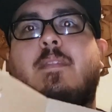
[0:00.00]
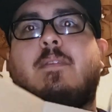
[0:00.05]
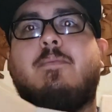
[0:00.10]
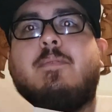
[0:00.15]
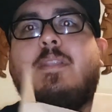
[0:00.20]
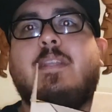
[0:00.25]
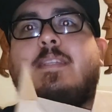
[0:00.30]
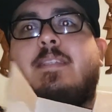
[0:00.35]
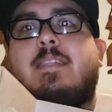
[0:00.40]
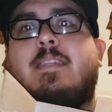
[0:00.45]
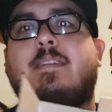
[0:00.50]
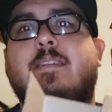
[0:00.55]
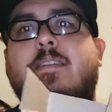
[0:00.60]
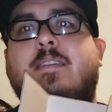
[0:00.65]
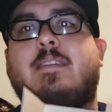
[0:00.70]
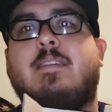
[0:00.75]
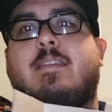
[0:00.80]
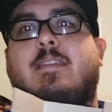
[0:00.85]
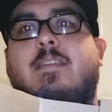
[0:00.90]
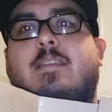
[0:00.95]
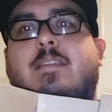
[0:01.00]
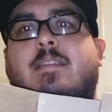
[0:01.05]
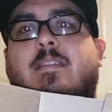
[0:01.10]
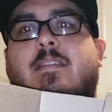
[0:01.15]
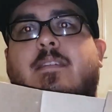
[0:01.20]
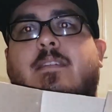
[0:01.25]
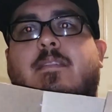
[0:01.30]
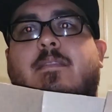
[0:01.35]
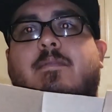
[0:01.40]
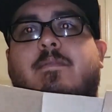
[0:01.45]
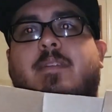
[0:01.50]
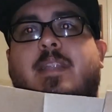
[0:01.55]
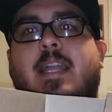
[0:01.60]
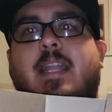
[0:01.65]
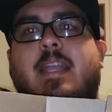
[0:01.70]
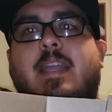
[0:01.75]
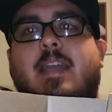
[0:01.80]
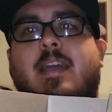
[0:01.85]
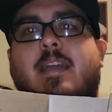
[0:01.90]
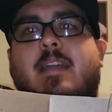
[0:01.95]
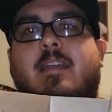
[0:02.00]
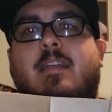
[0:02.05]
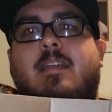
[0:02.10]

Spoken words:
What is it? What'd I get?